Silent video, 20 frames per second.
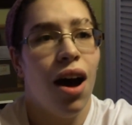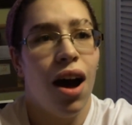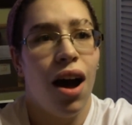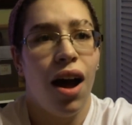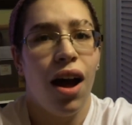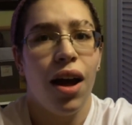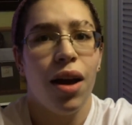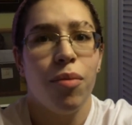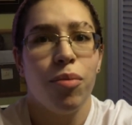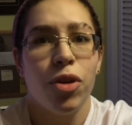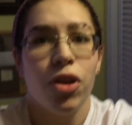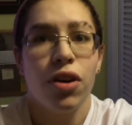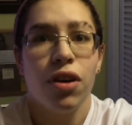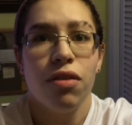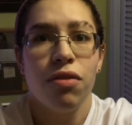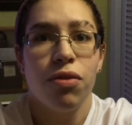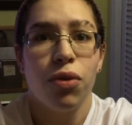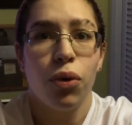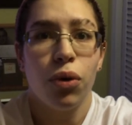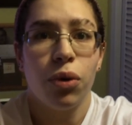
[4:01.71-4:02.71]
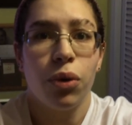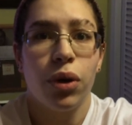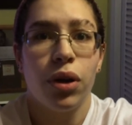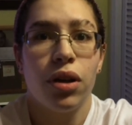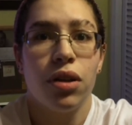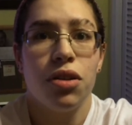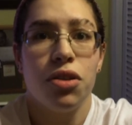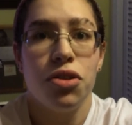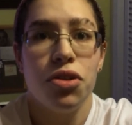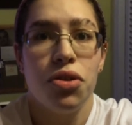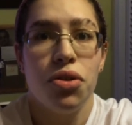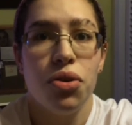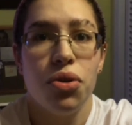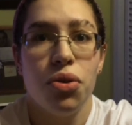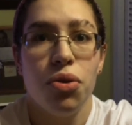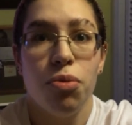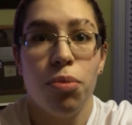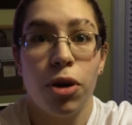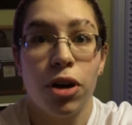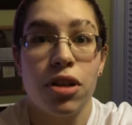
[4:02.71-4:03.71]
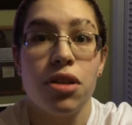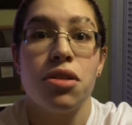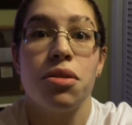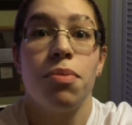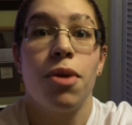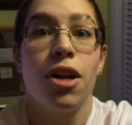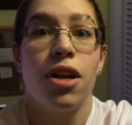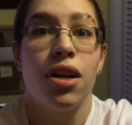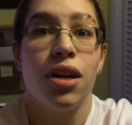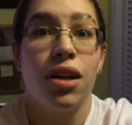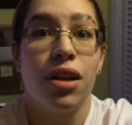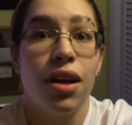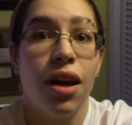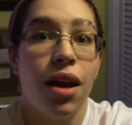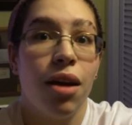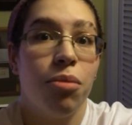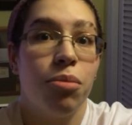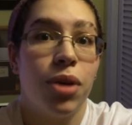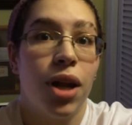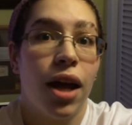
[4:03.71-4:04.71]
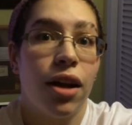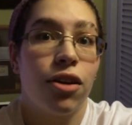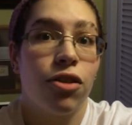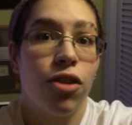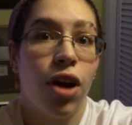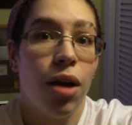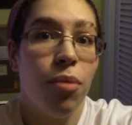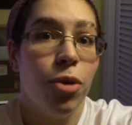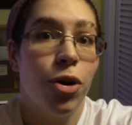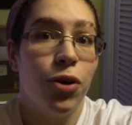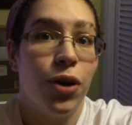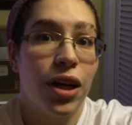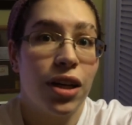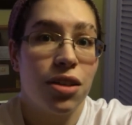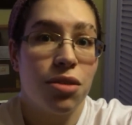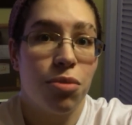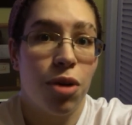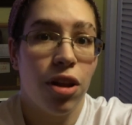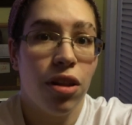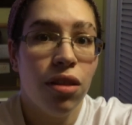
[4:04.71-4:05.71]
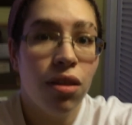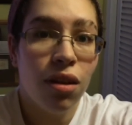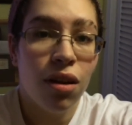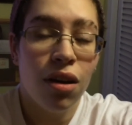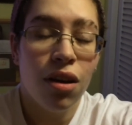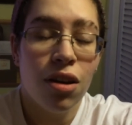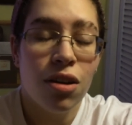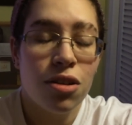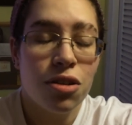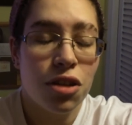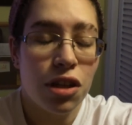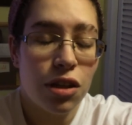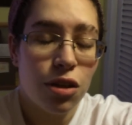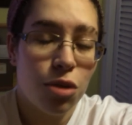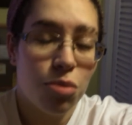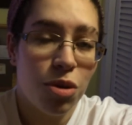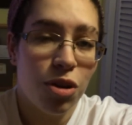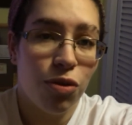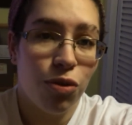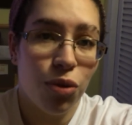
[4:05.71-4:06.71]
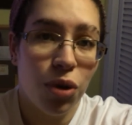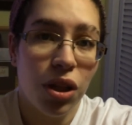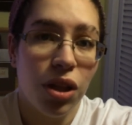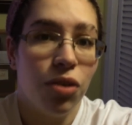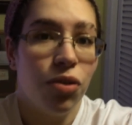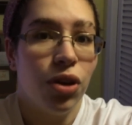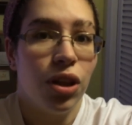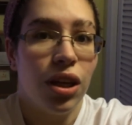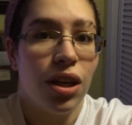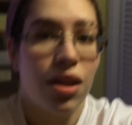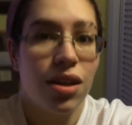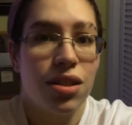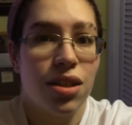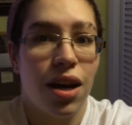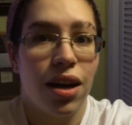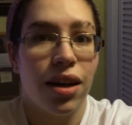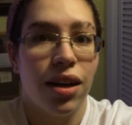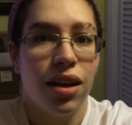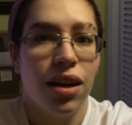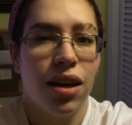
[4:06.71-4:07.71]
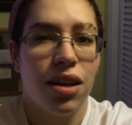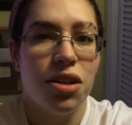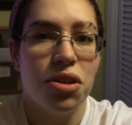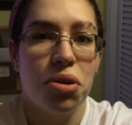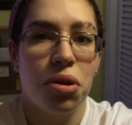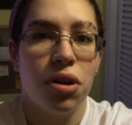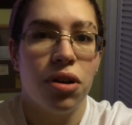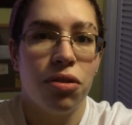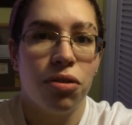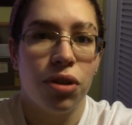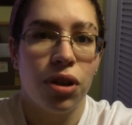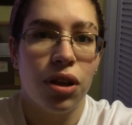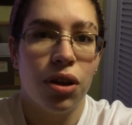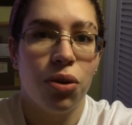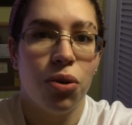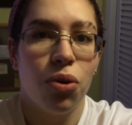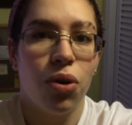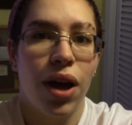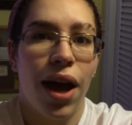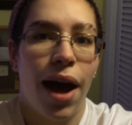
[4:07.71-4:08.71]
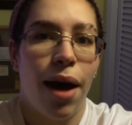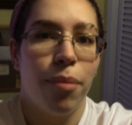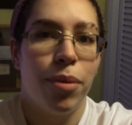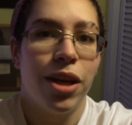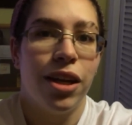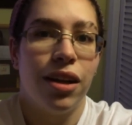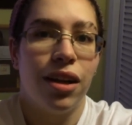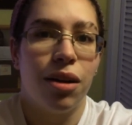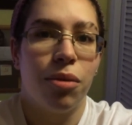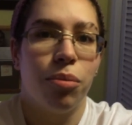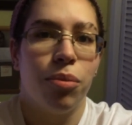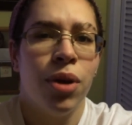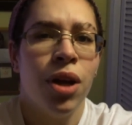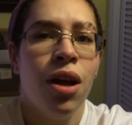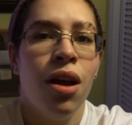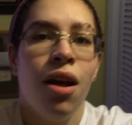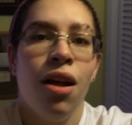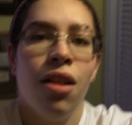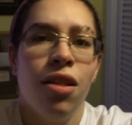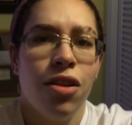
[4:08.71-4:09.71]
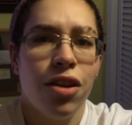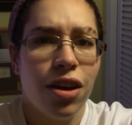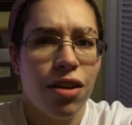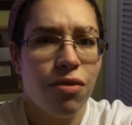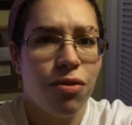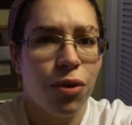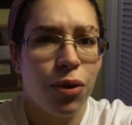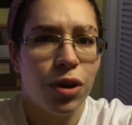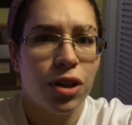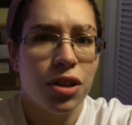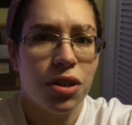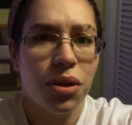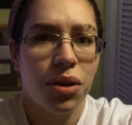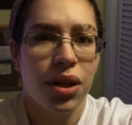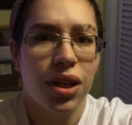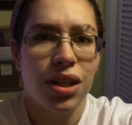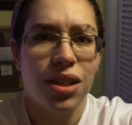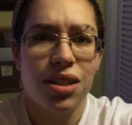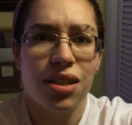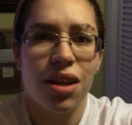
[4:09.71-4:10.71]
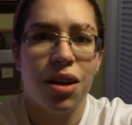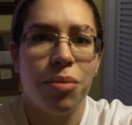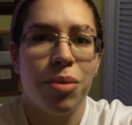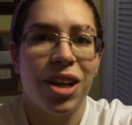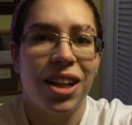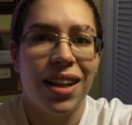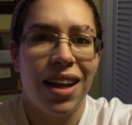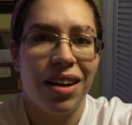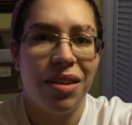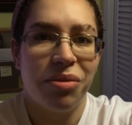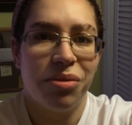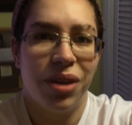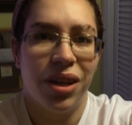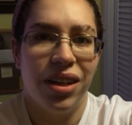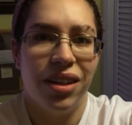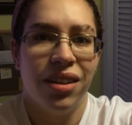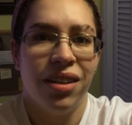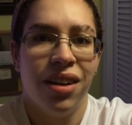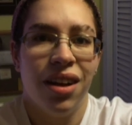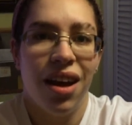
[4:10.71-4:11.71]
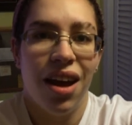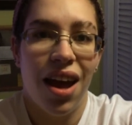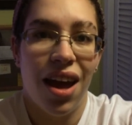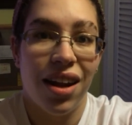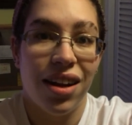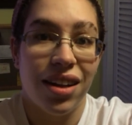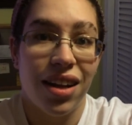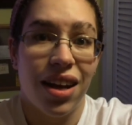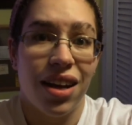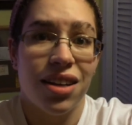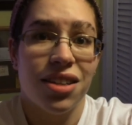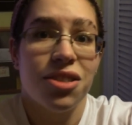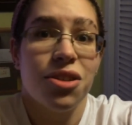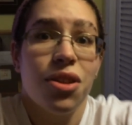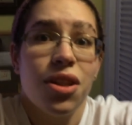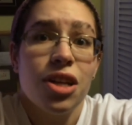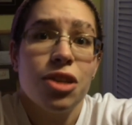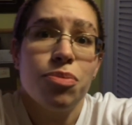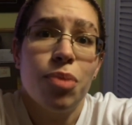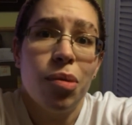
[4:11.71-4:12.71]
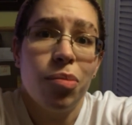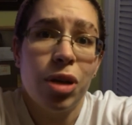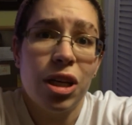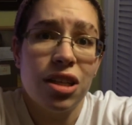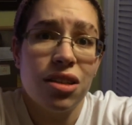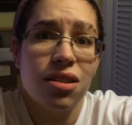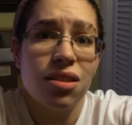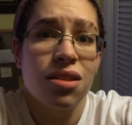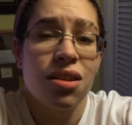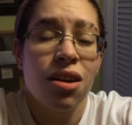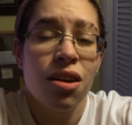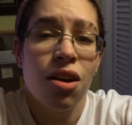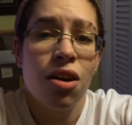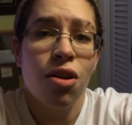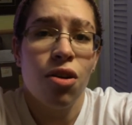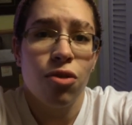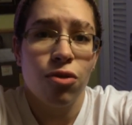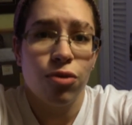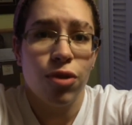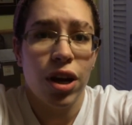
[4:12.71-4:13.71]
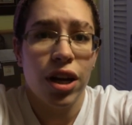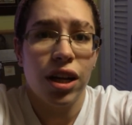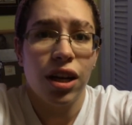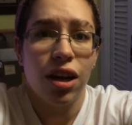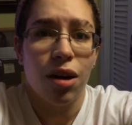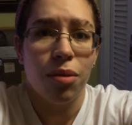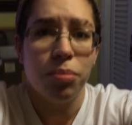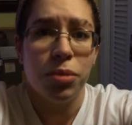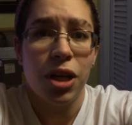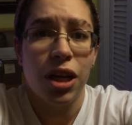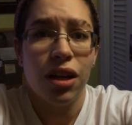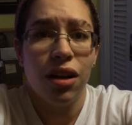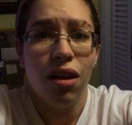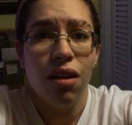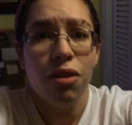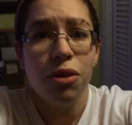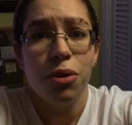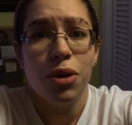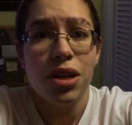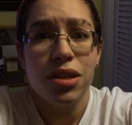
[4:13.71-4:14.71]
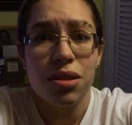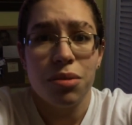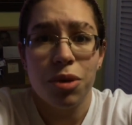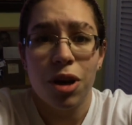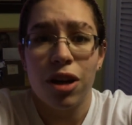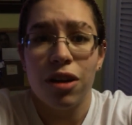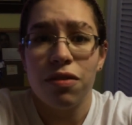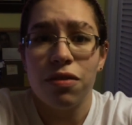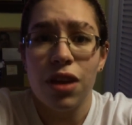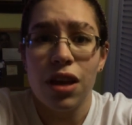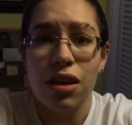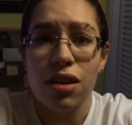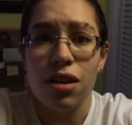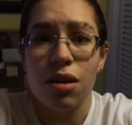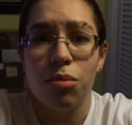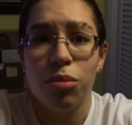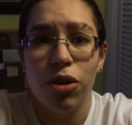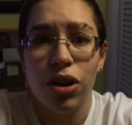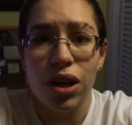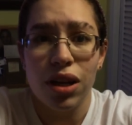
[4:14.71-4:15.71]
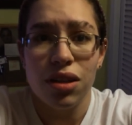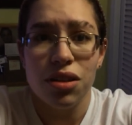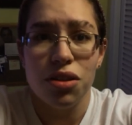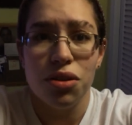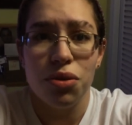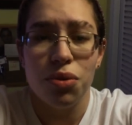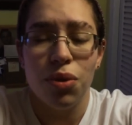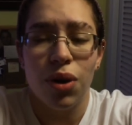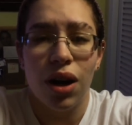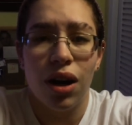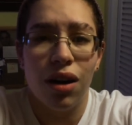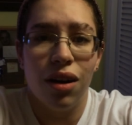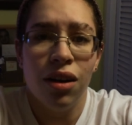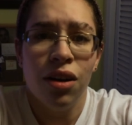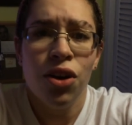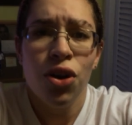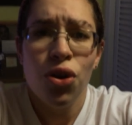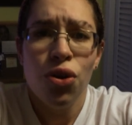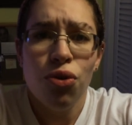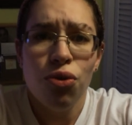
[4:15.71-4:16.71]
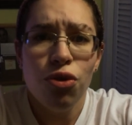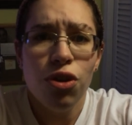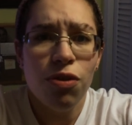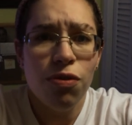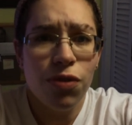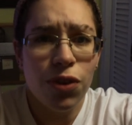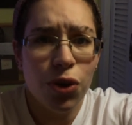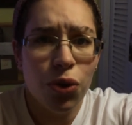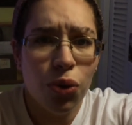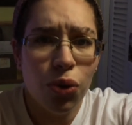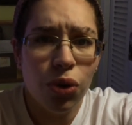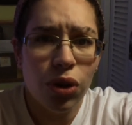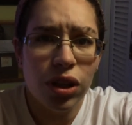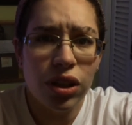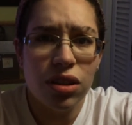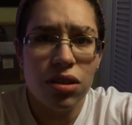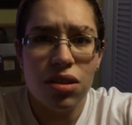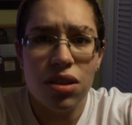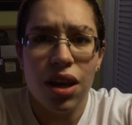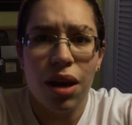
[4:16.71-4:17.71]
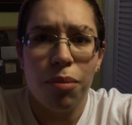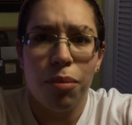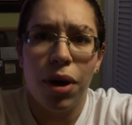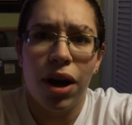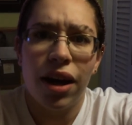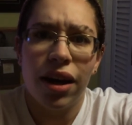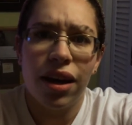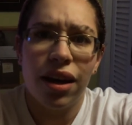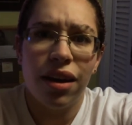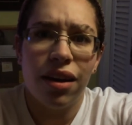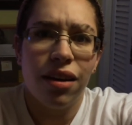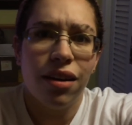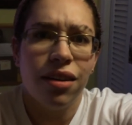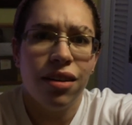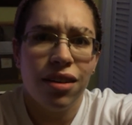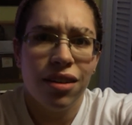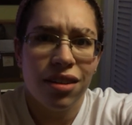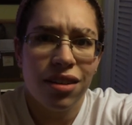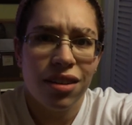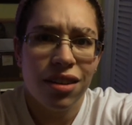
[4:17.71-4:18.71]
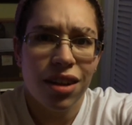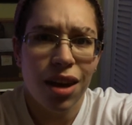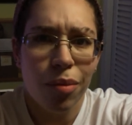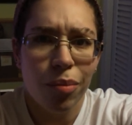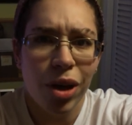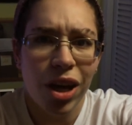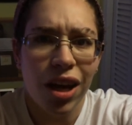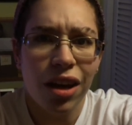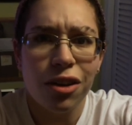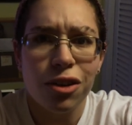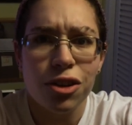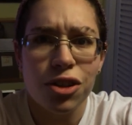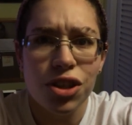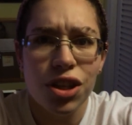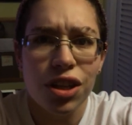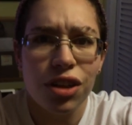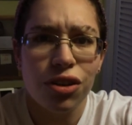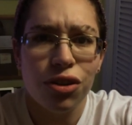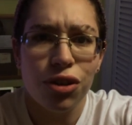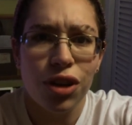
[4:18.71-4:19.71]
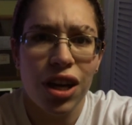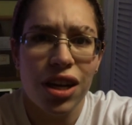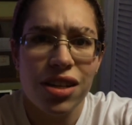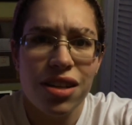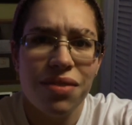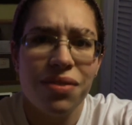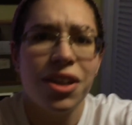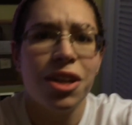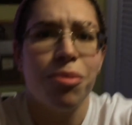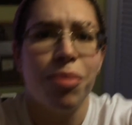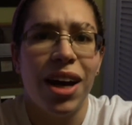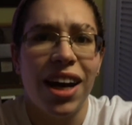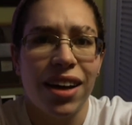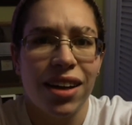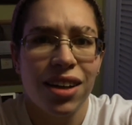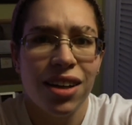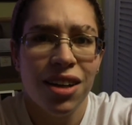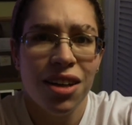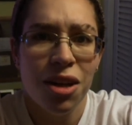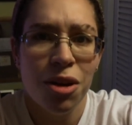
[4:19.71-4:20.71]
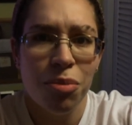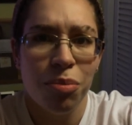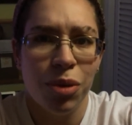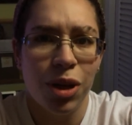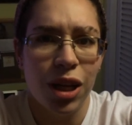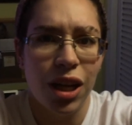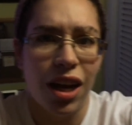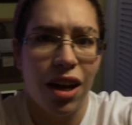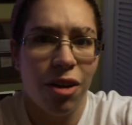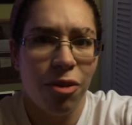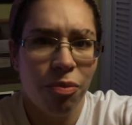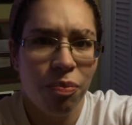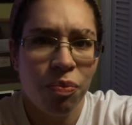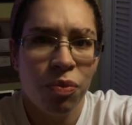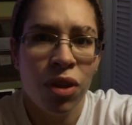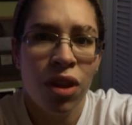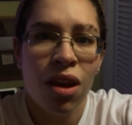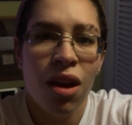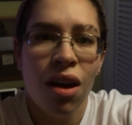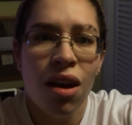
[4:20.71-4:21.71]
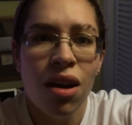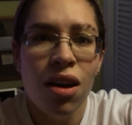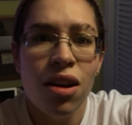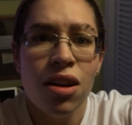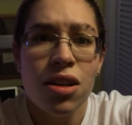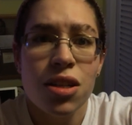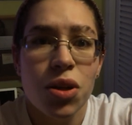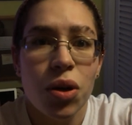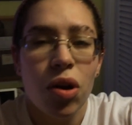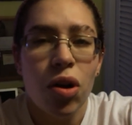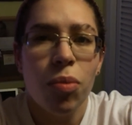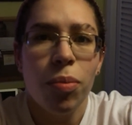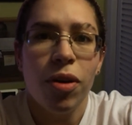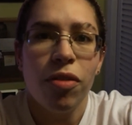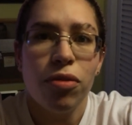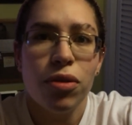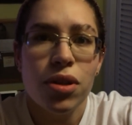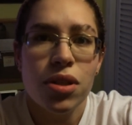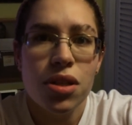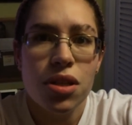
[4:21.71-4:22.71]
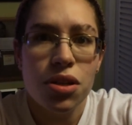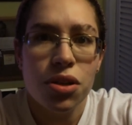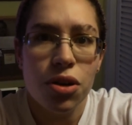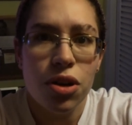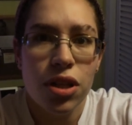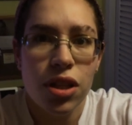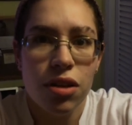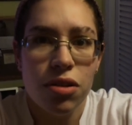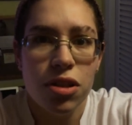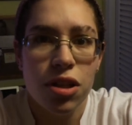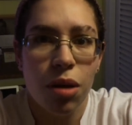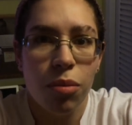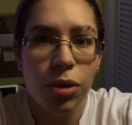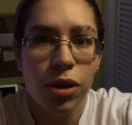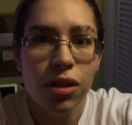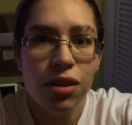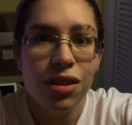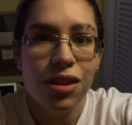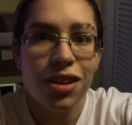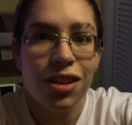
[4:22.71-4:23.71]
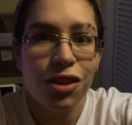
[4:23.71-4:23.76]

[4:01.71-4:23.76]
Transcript: I'm looking forward to participating in Camp NaNoWriMo next month. So that should be really, really exciting. I joined a really cool cabin and I'm looking forward to it and it's going to be a lot of fun. And yeah, so that's my biggest writing update. Otherwise, I'm kind of taking a break to uh, refuel and just get my uh, get my energy and creativity back. But yeah, so I hope everyone's enjoying their summer.